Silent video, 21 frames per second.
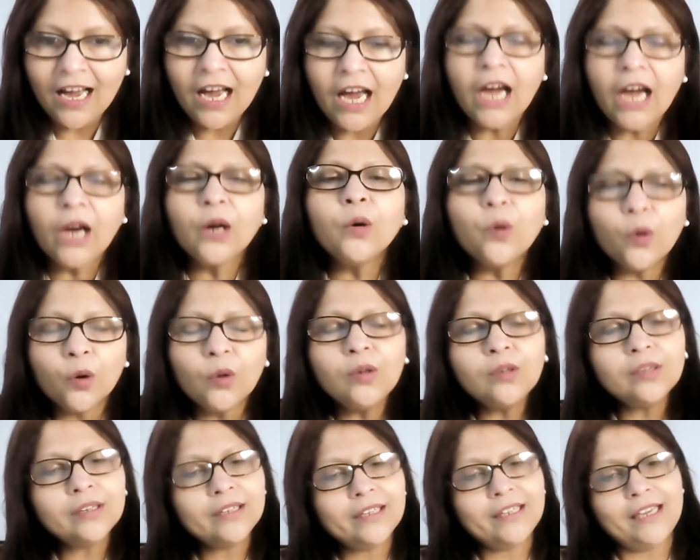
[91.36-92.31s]
Her goal
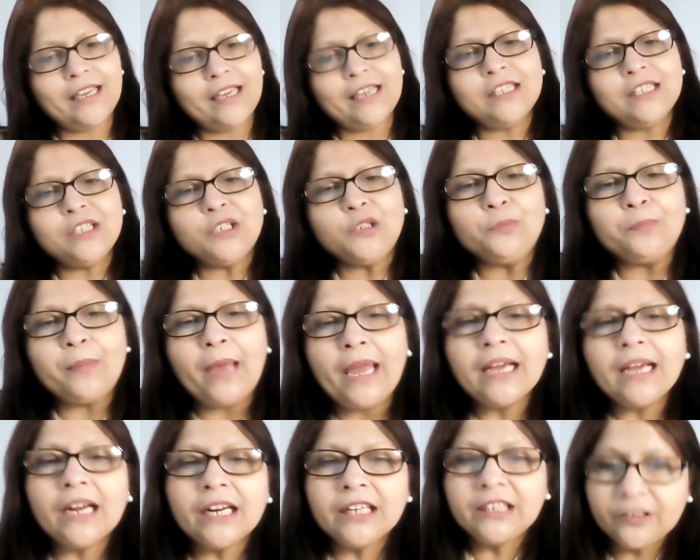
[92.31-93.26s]
is to
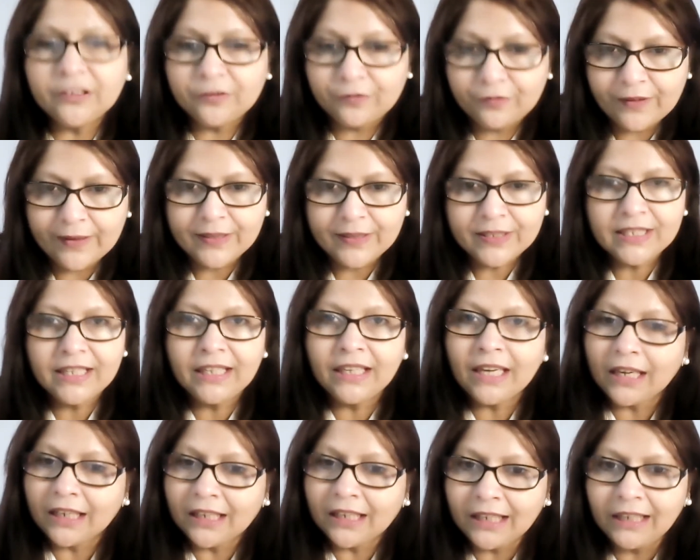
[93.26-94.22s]
make a difference in
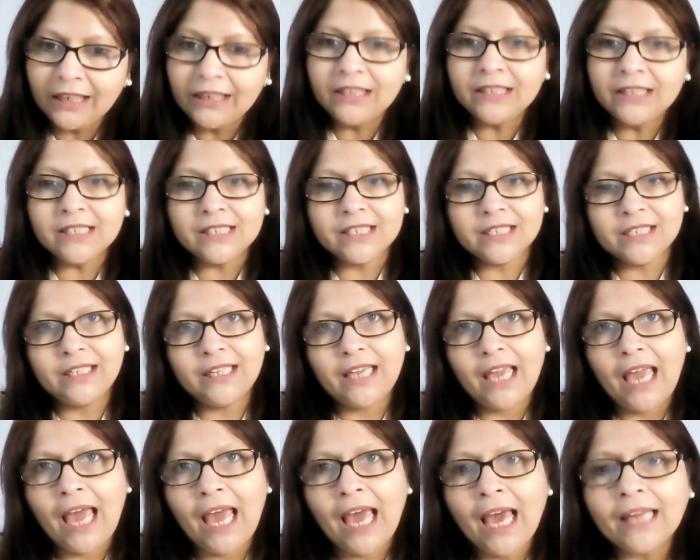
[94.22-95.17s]
a green industry
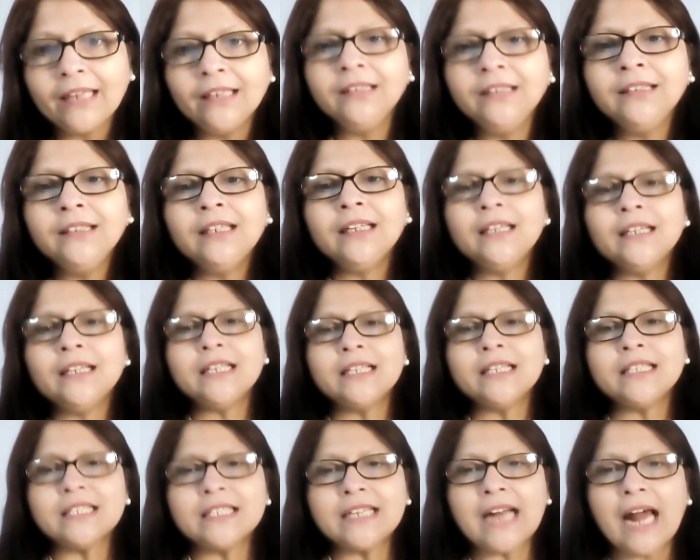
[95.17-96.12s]
and
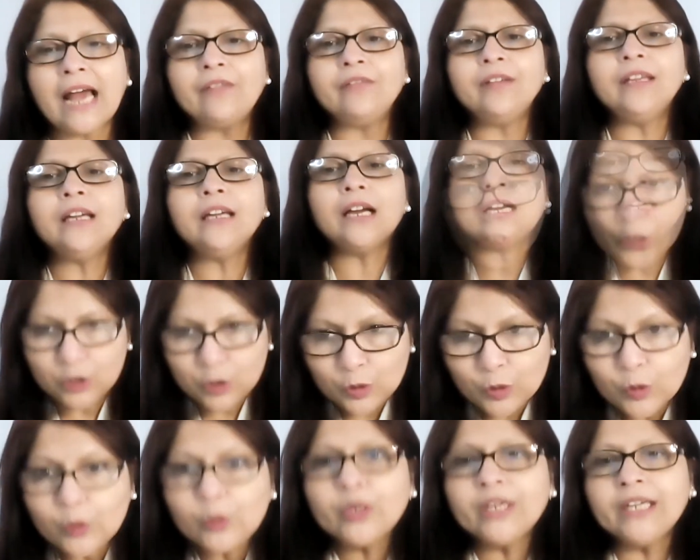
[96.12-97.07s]
striving
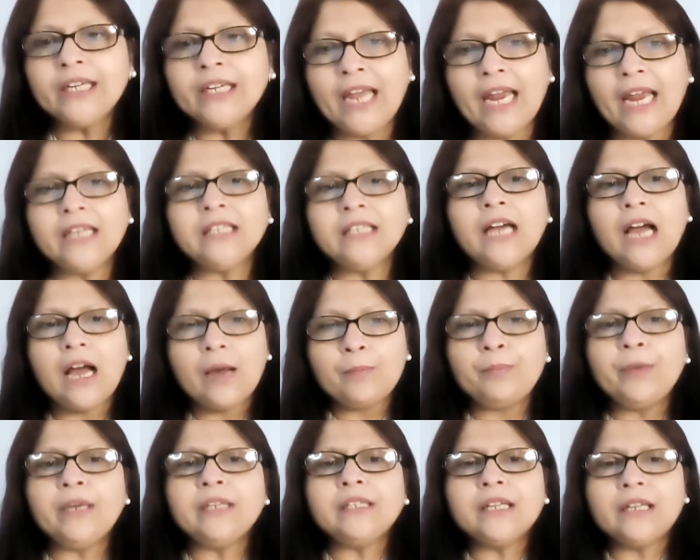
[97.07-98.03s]
to create a
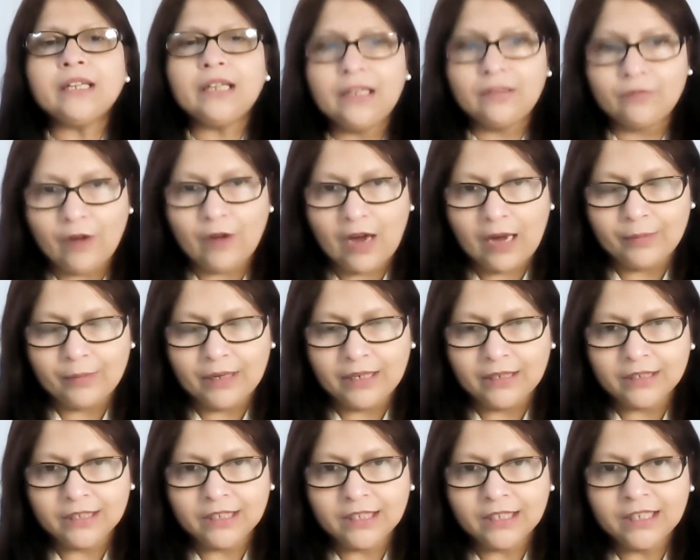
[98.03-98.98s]
better
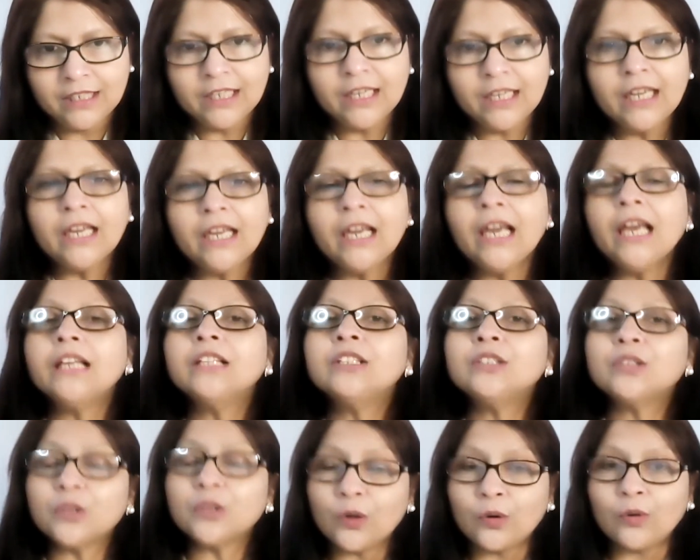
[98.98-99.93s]
environment.
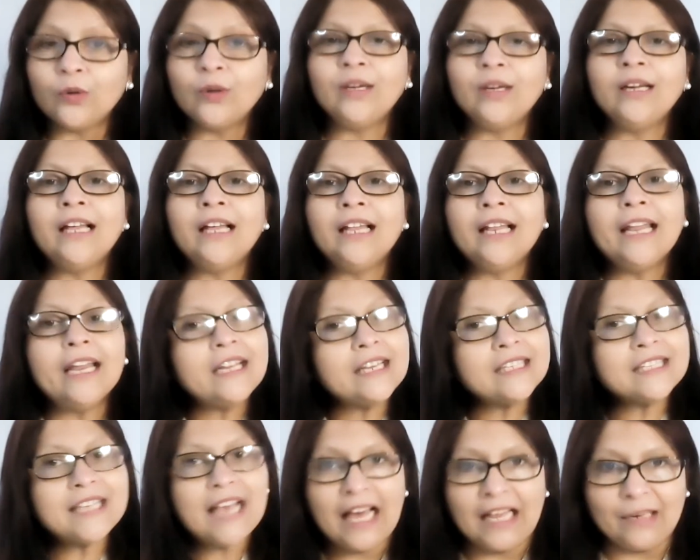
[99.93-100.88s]
So let
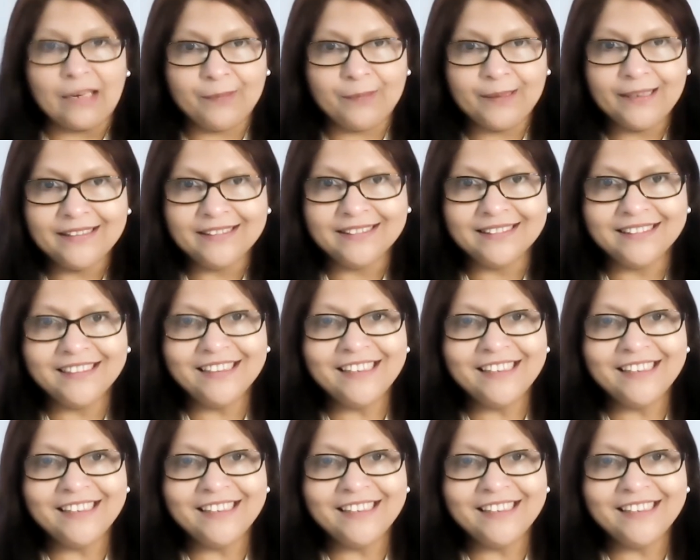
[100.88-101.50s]
us help her